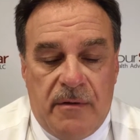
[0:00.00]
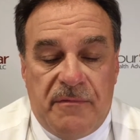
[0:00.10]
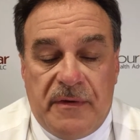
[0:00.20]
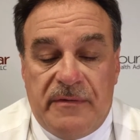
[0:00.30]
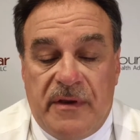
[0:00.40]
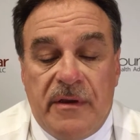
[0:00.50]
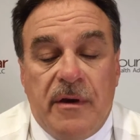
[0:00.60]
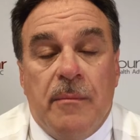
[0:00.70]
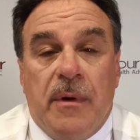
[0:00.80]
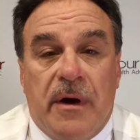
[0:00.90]
Fixed
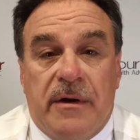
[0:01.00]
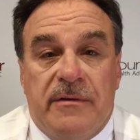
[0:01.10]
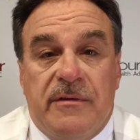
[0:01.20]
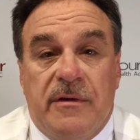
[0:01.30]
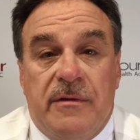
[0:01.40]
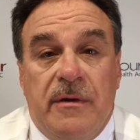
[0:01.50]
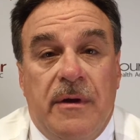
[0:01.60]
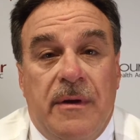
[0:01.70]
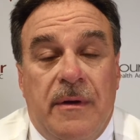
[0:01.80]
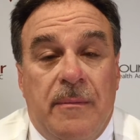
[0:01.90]
income markets could
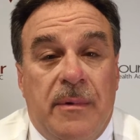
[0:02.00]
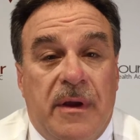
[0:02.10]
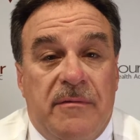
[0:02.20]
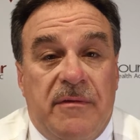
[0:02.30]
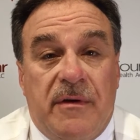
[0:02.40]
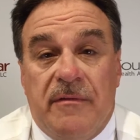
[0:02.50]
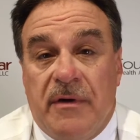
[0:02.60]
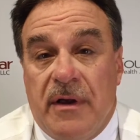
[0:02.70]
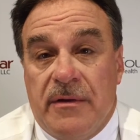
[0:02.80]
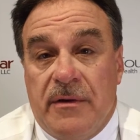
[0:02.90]
get very
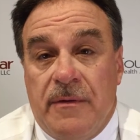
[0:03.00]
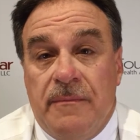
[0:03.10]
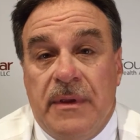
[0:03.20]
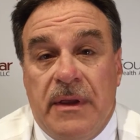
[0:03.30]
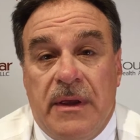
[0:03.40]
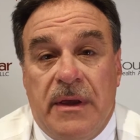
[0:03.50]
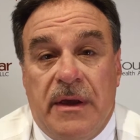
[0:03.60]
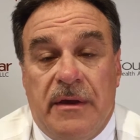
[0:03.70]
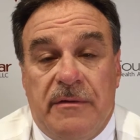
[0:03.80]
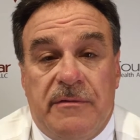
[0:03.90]
volatile
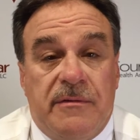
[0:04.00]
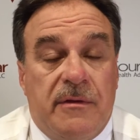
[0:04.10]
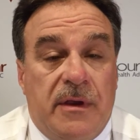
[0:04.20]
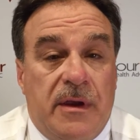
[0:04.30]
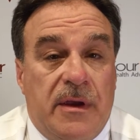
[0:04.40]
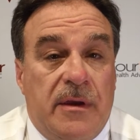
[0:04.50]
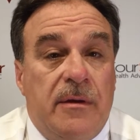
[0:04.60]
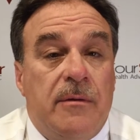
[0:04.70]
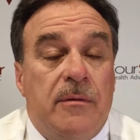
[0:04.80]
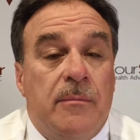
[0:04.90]
as
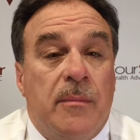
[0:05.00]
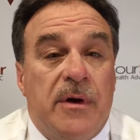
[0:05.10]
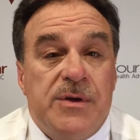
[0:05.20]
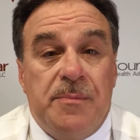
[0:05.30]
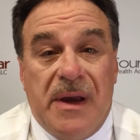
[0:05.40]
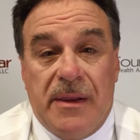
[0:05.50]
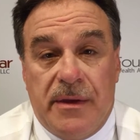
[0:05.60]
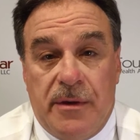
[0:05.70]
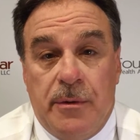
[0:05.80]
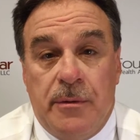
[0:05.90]
the much
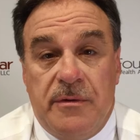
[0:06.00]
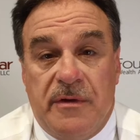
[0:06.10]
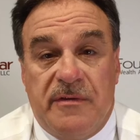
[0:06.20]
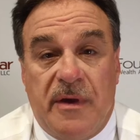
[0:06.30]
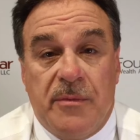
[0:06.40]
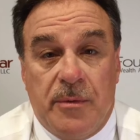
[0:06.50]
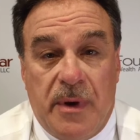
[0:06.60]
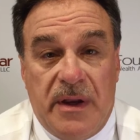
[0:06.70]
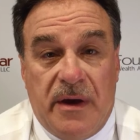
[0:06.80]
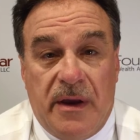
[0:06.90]
ballyhooed December
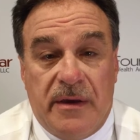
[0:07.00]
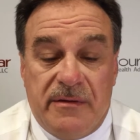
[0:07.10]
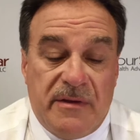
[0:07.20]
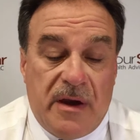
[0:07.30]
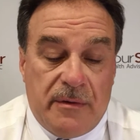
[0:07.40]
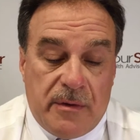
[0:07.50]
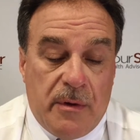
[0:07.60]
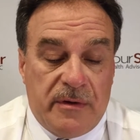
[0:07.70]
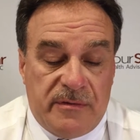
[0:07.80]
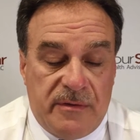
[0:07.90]
rate hike is now in
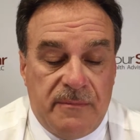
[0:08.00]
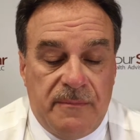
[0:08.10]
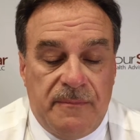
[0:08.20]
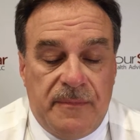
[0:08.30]
question.